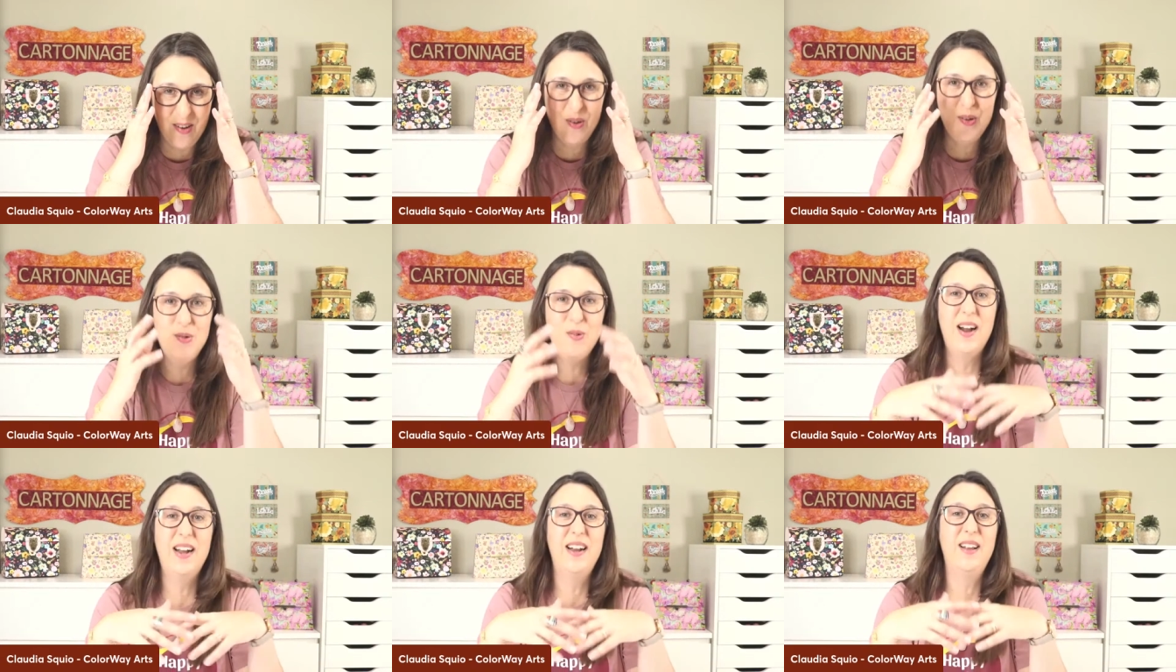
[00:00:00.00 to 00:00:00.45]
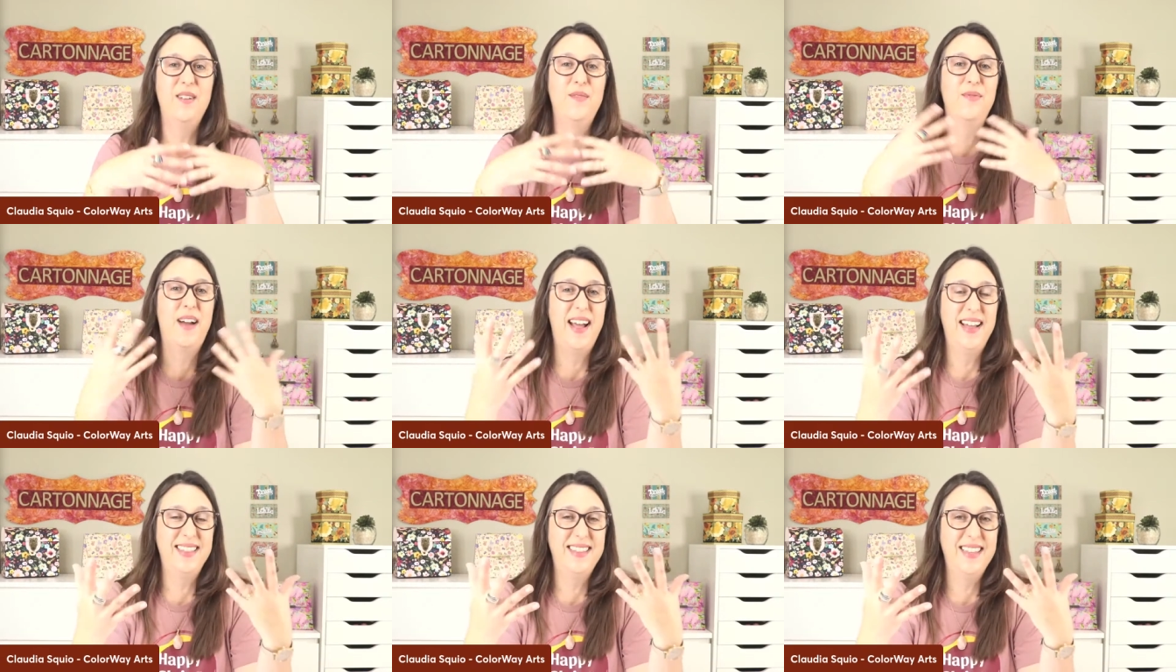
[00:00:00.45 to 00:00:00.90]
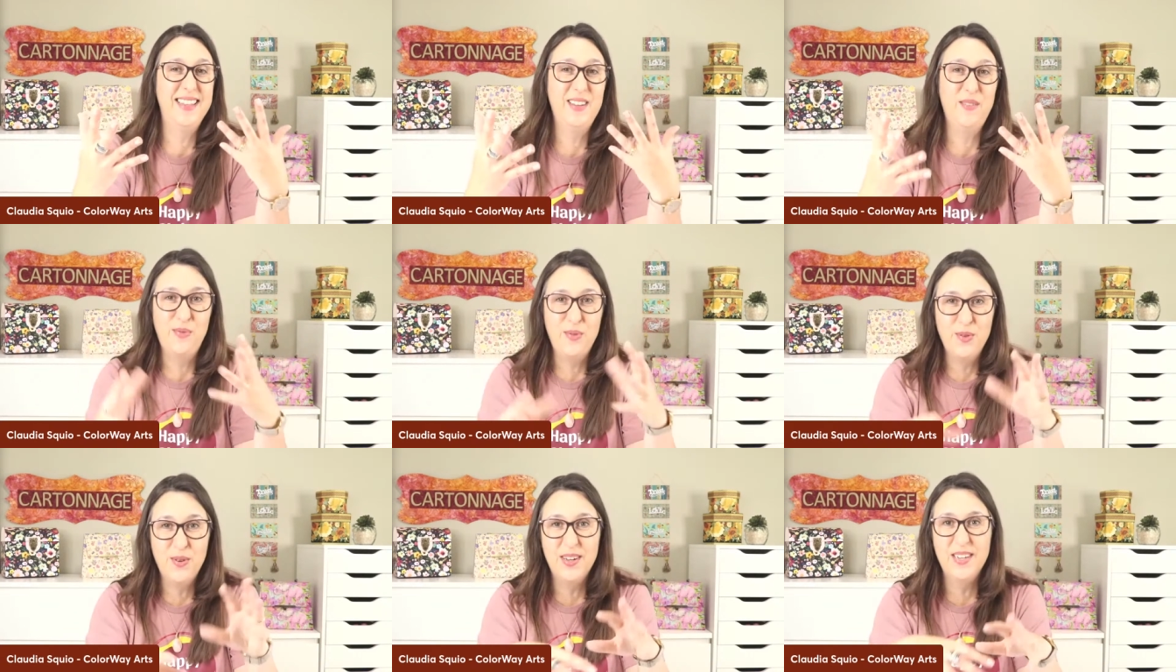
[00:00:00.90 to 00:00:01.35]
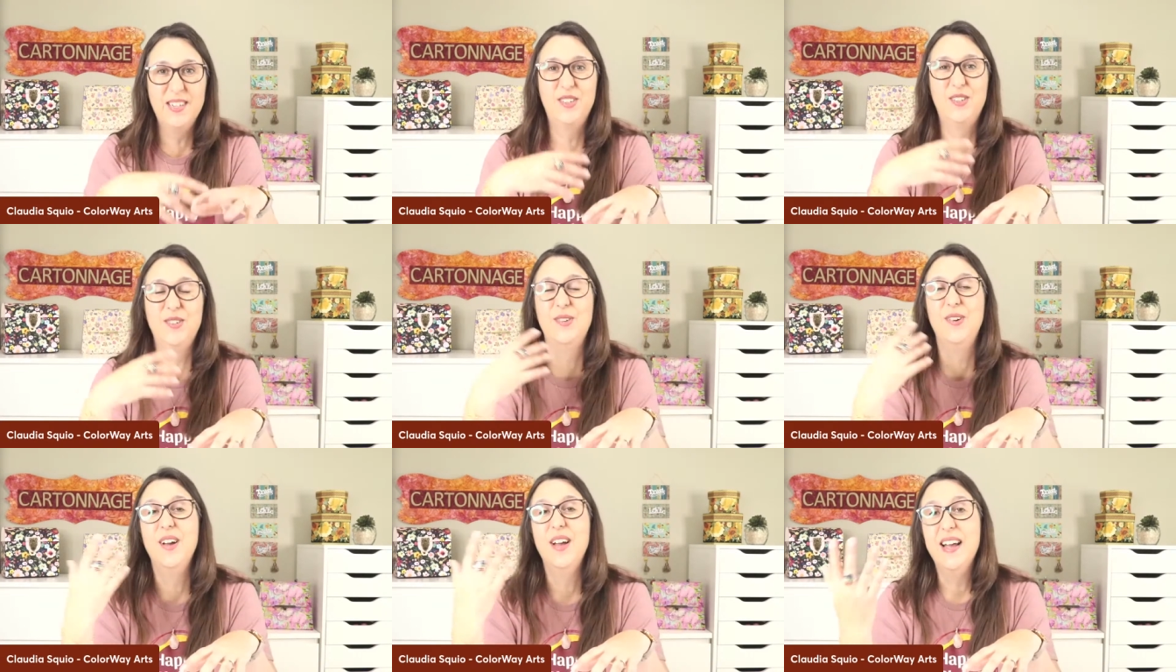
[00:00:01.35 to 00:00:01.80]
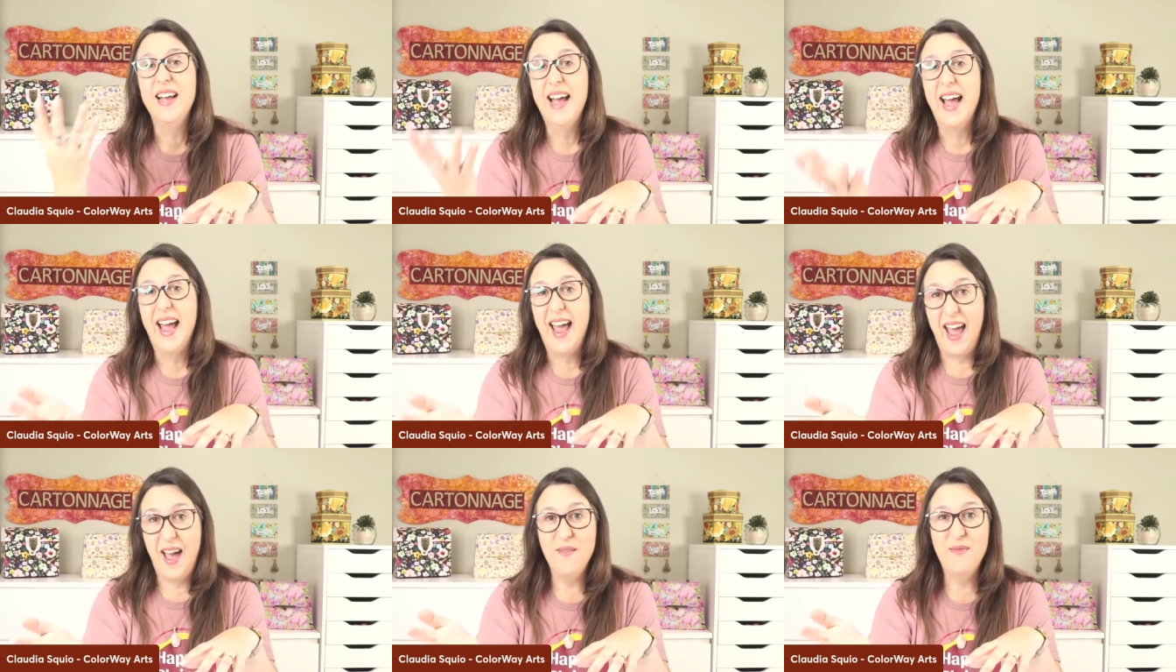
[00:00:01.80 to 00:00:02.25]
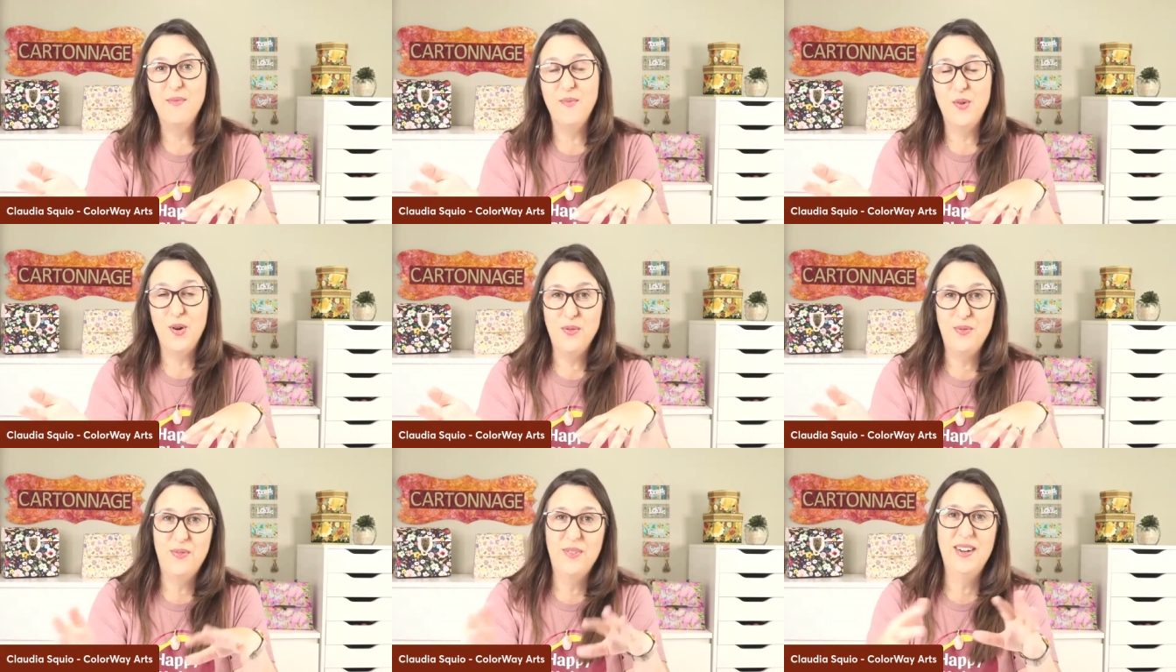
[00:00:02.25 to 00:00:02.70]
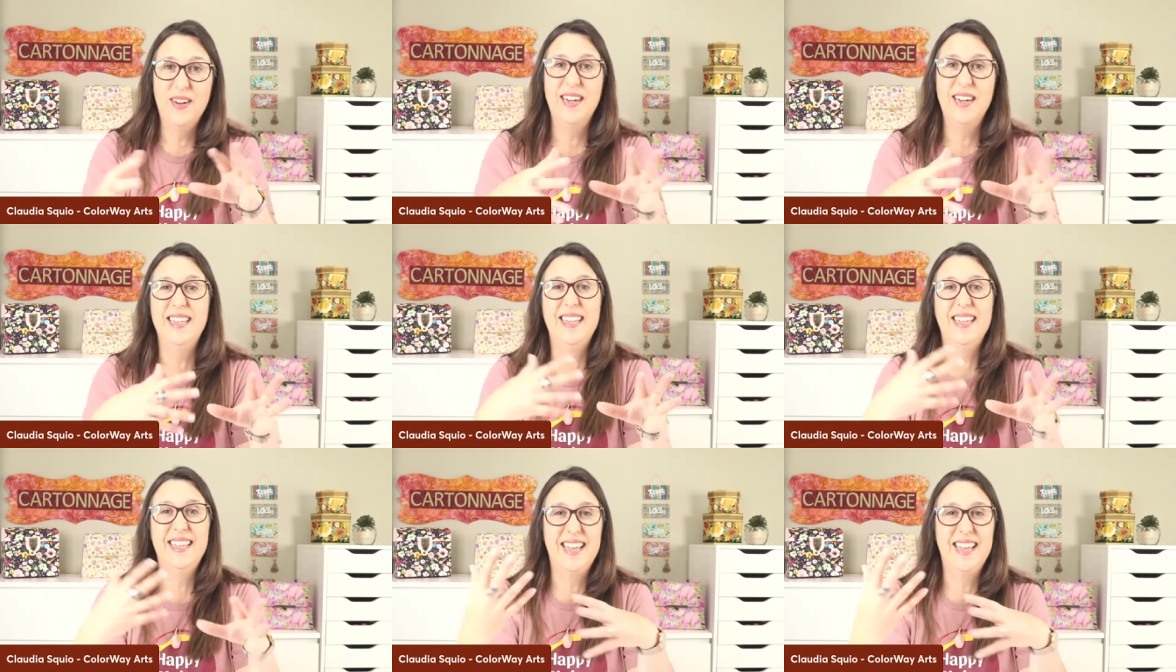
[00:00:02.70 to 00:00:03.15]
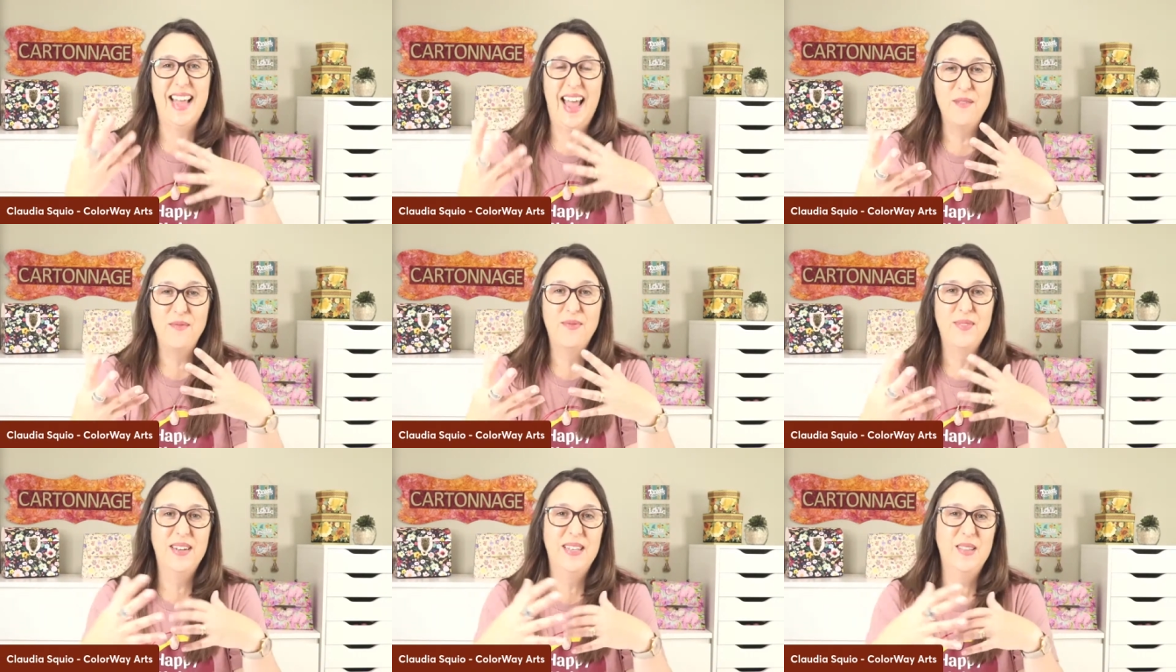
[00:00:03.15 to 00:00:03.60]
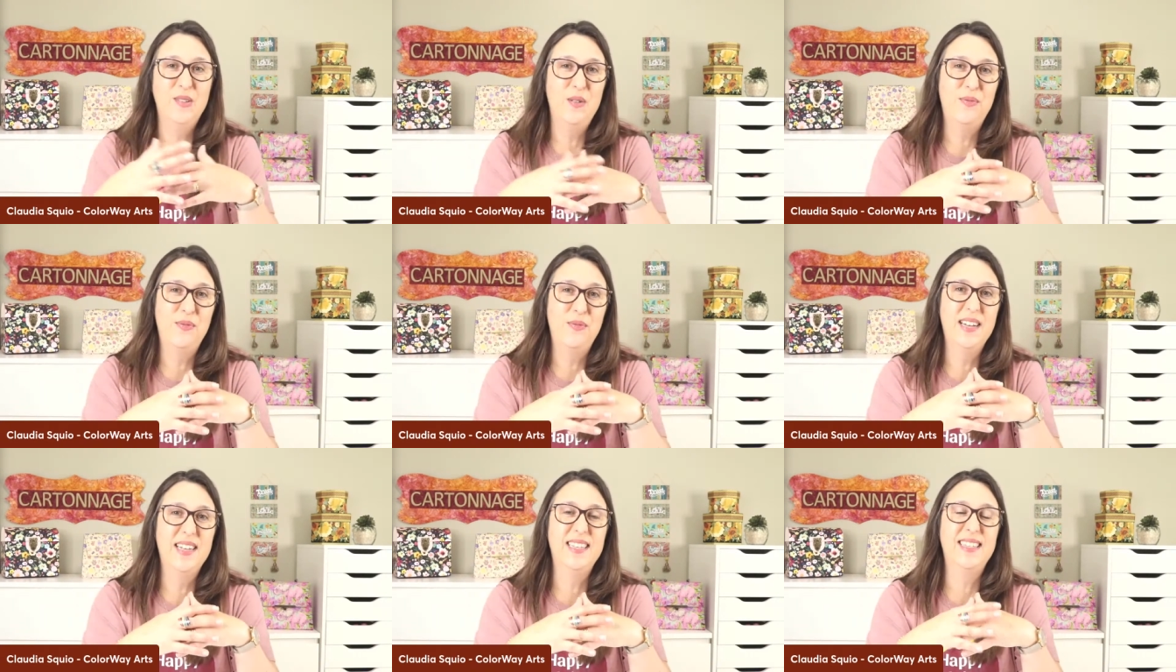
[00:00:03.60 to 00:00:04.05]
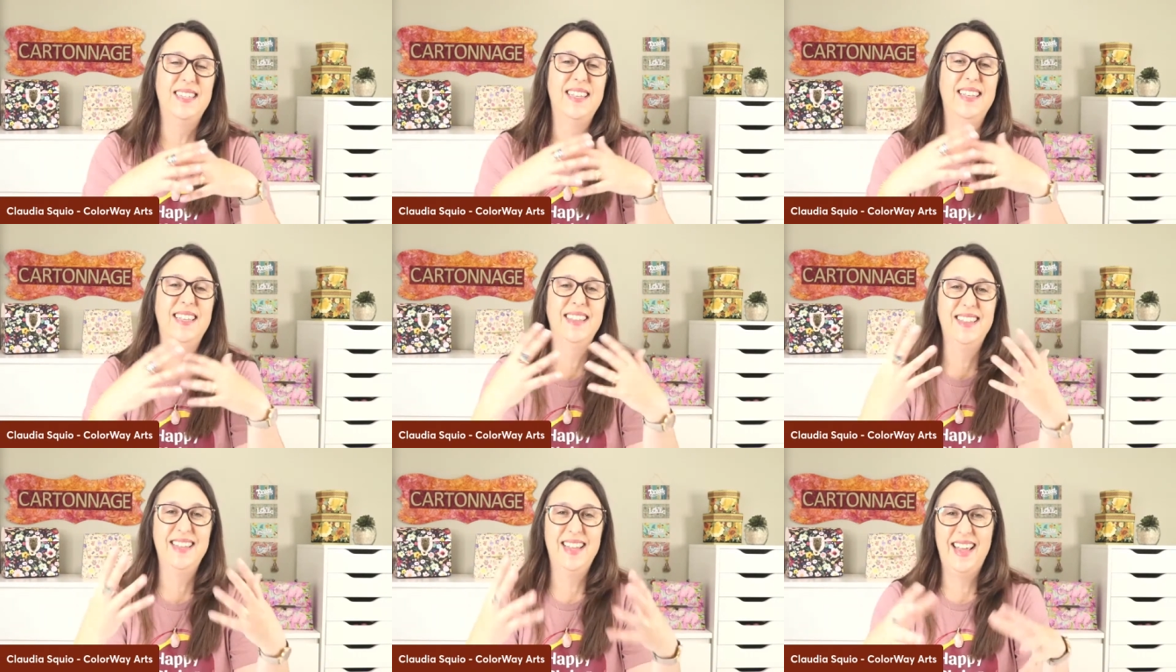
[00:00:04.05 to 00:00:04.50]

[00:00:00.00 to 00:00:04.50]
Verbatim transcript: you are invited if you want to have more fun and have fun with us and,